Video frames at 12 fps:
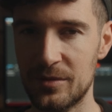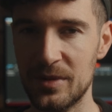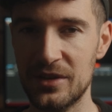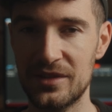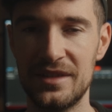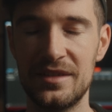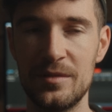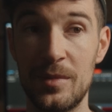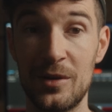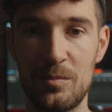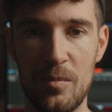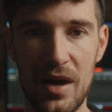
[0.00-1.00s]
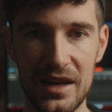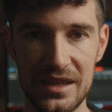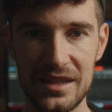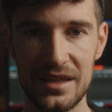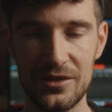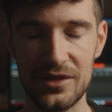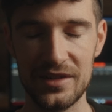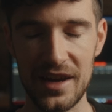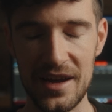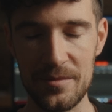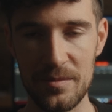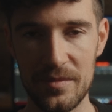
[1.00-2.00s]
because it's about money and not
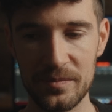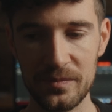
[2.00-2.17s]
time.